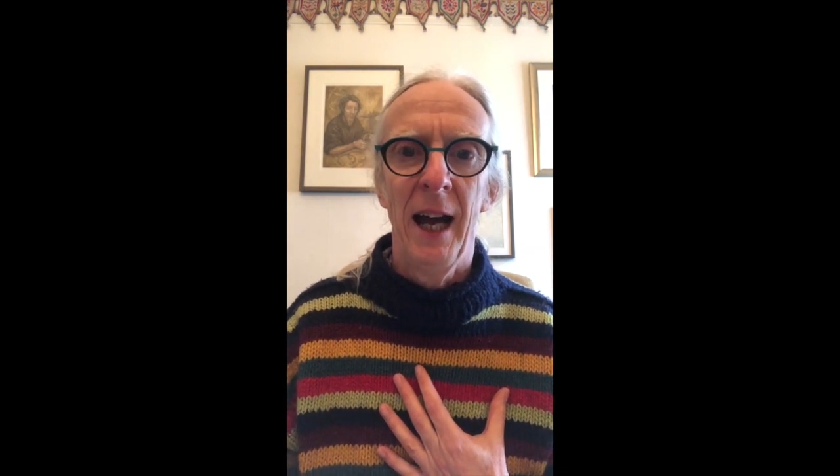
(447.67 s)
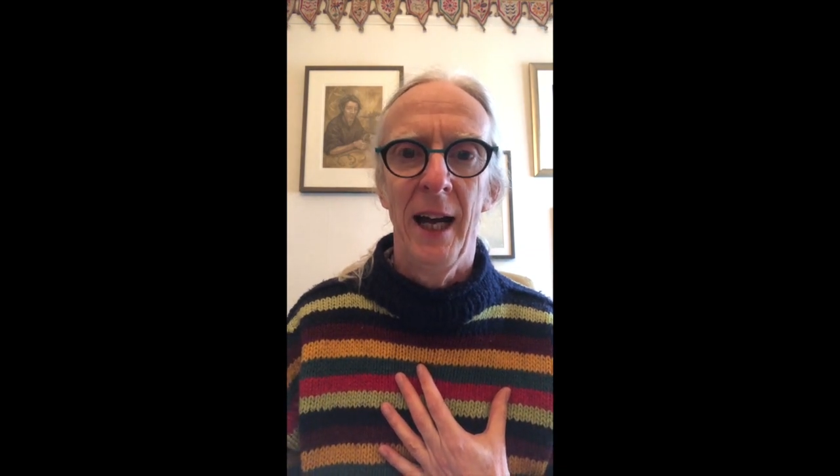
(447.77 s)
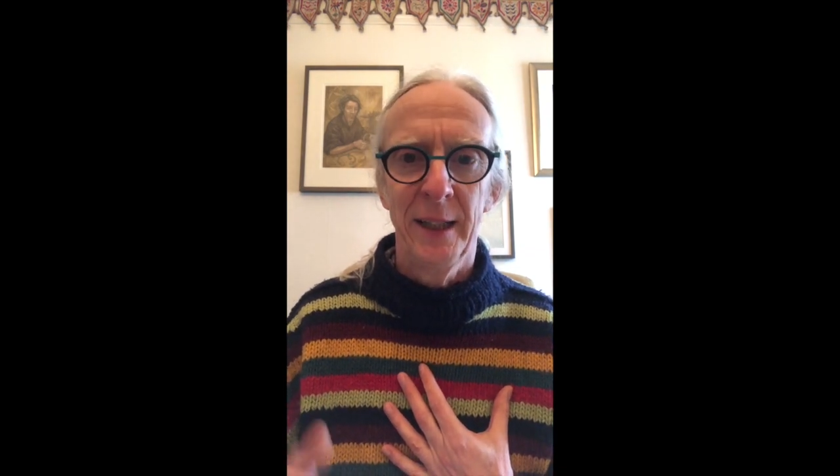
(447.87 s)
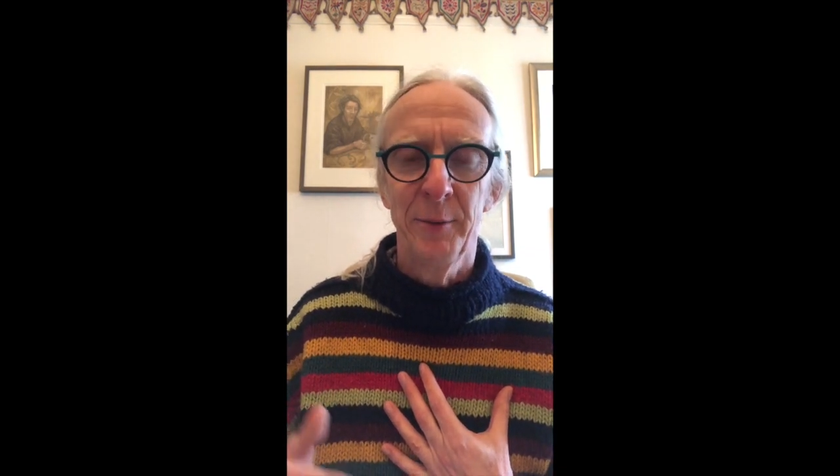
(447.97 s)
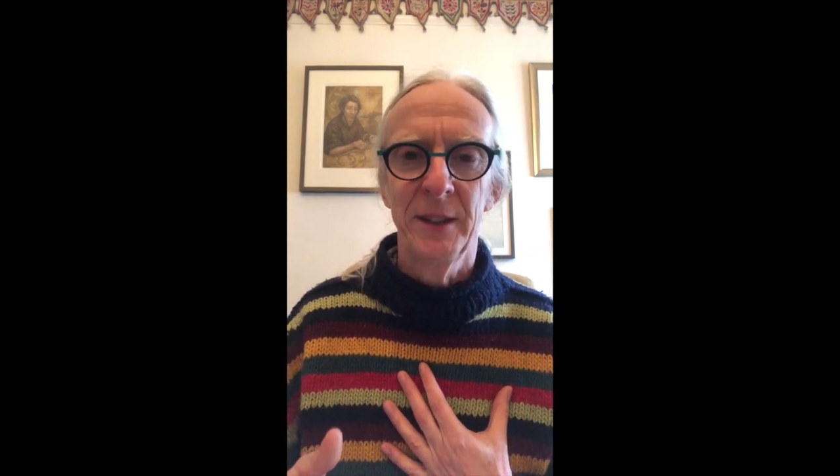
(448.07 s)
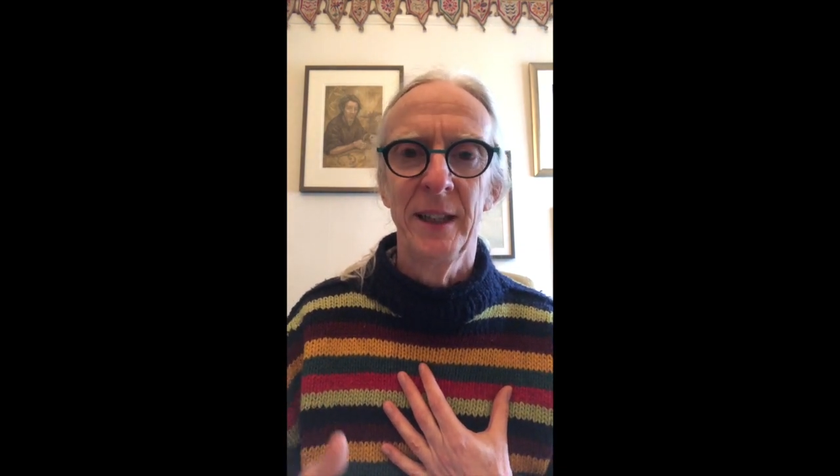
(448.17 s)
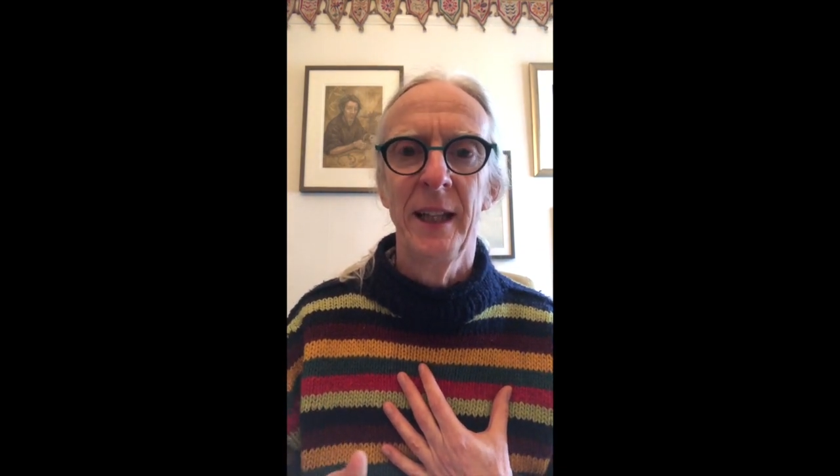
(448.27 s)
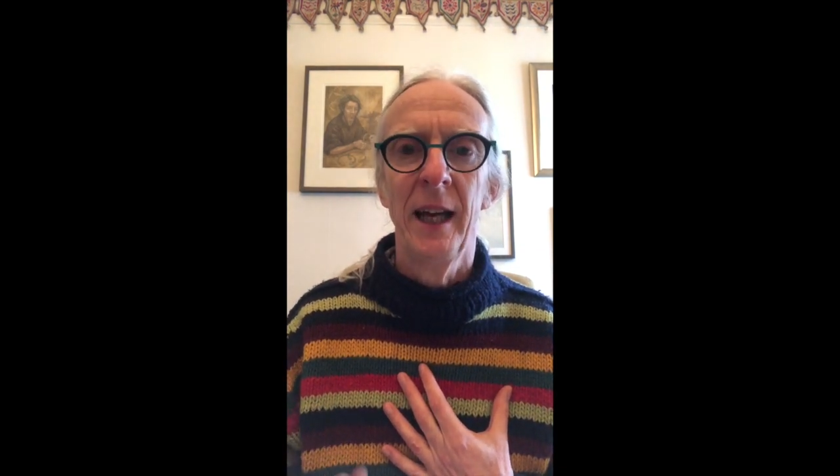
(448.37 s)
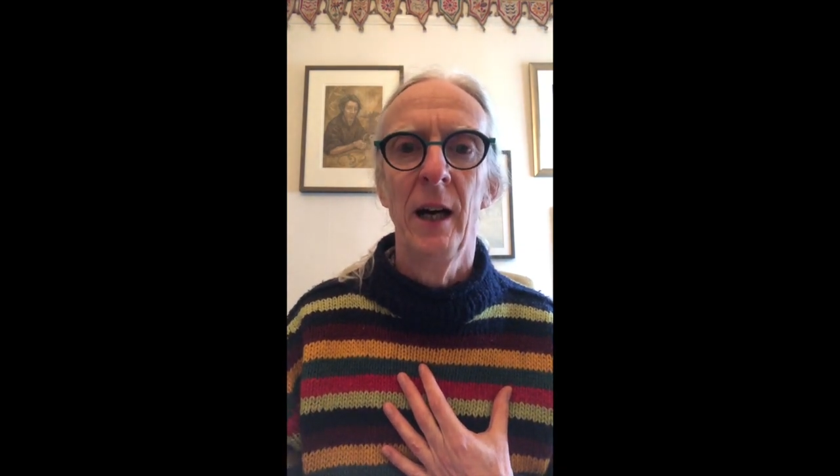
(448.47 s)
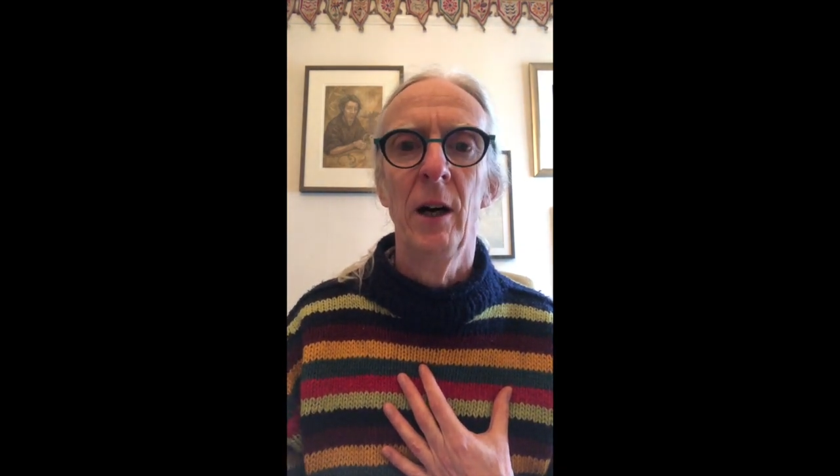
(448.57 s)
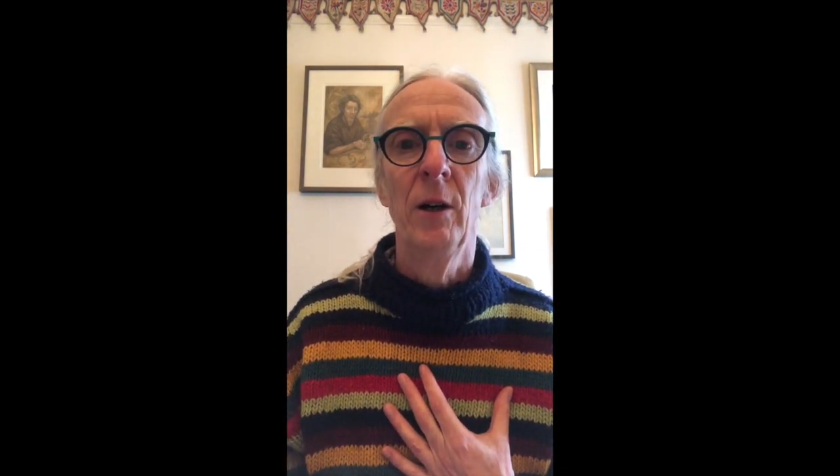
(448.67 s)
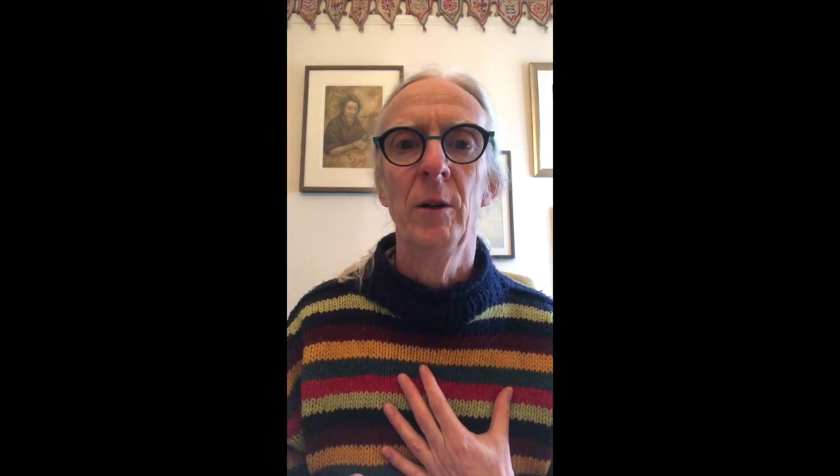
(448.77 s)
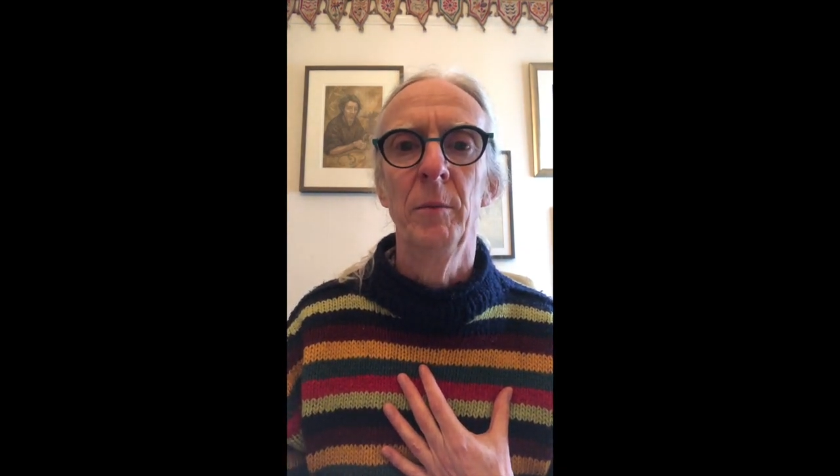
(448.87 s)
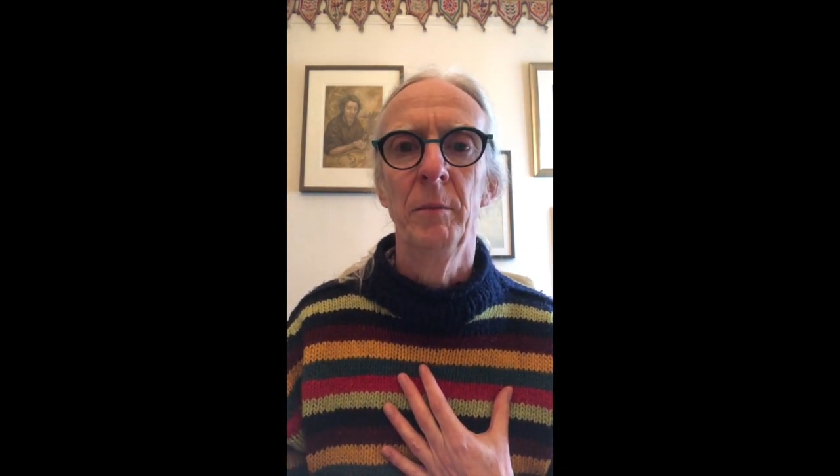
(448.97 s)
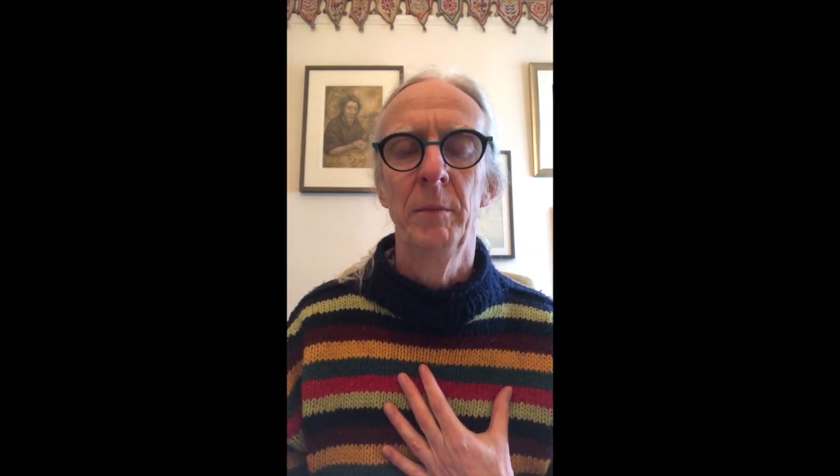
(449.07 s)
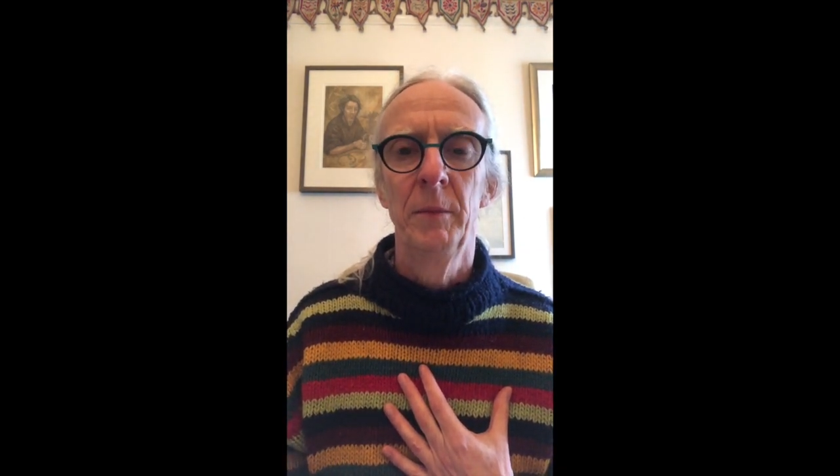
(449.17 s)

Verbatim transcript: and it was in their home.